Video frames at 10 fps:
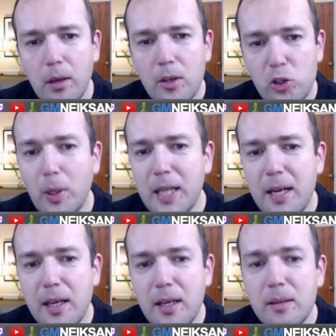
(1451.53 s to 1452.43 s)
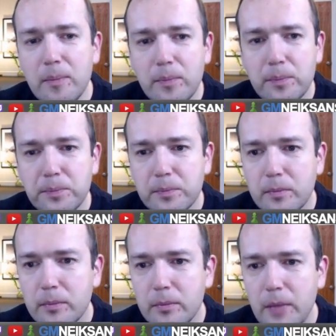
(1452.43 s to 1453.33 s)
So what I did,
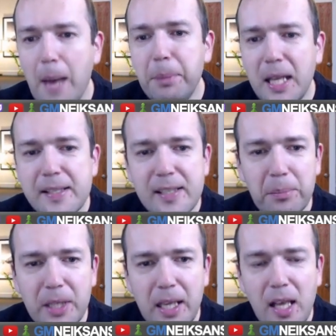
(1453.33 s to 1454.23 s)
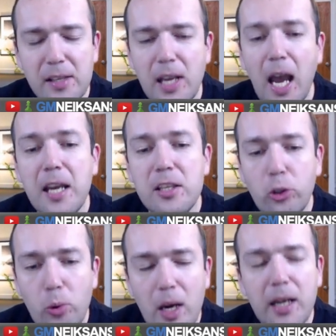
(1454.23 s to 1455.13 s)
I played something else. I
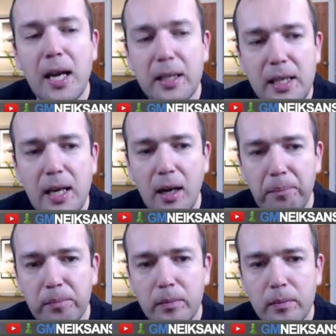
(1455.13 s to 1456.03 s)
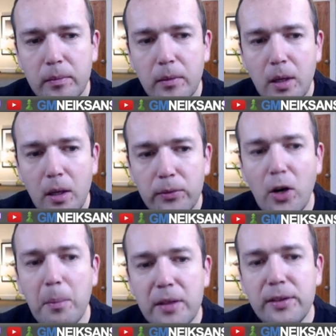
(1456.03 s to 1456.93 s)
knew an idea
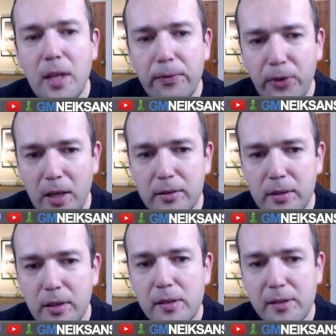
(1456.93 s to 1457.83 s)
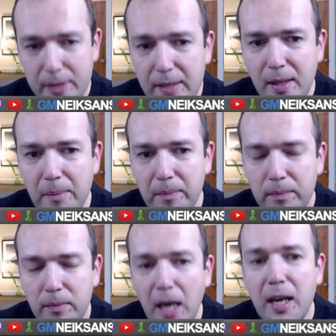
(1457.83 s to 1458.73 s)
from a different system,
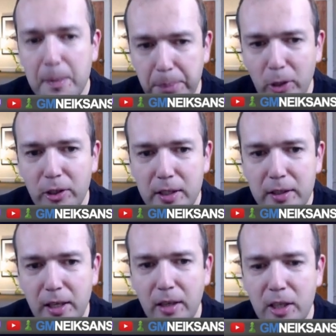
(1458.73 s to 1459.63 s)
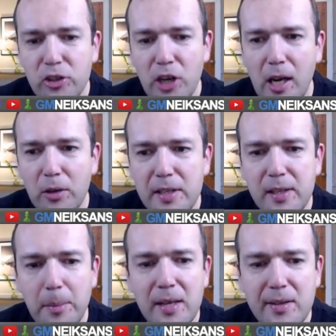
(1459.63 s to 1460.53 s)
and I employed it here. Now check out this
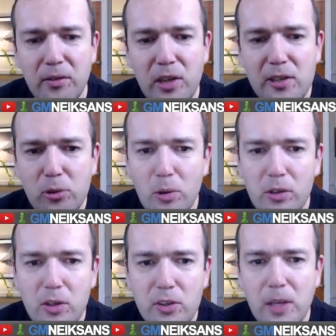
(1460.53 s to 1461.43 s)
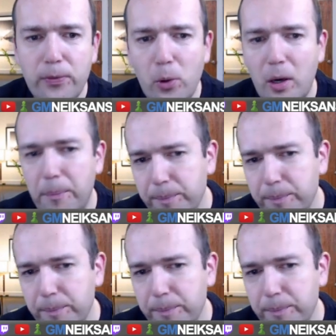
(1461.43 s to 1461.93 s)
amazing resource. c4.